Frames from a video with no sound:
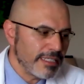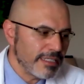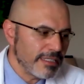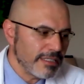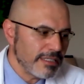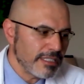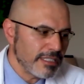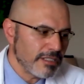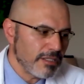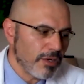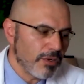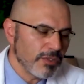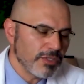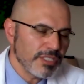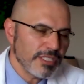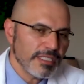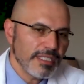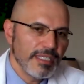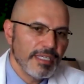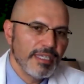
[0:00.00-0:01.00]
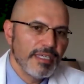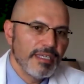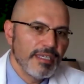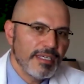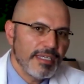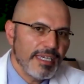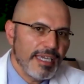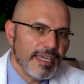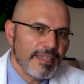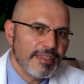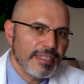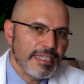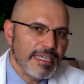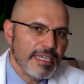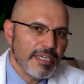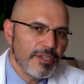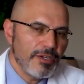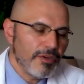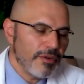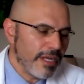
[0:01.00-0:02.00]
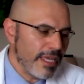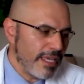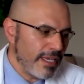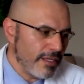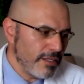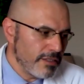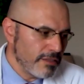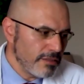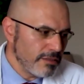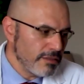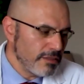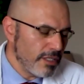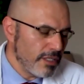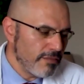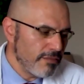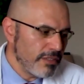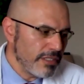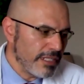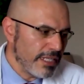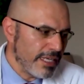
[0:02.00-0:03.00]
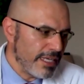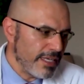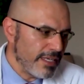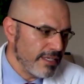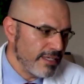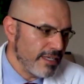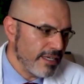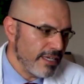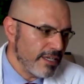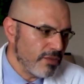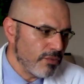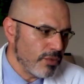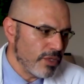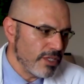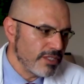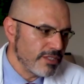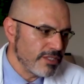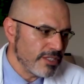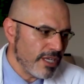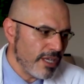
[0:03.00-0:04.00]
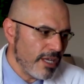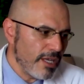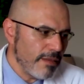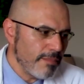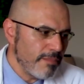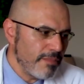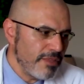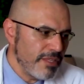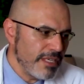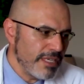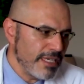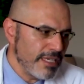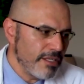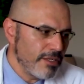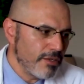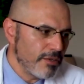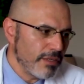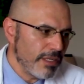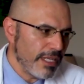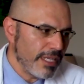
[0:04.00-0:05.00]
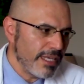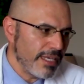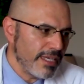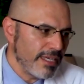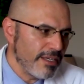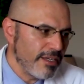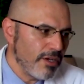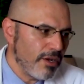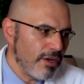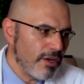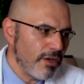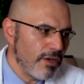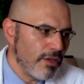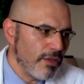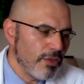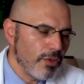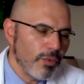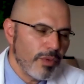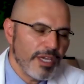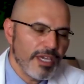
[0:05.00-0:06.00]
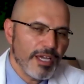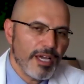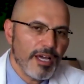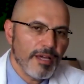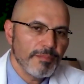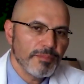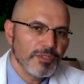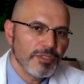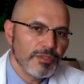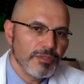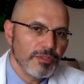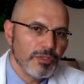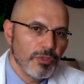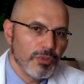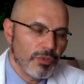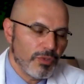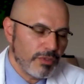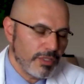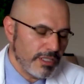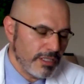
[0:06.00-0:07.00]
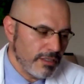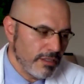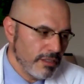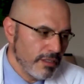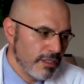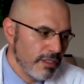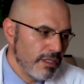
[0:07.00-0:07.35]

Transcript: It starts at the inner ankle of the leg and runs up the inner leg all the way up to the groin,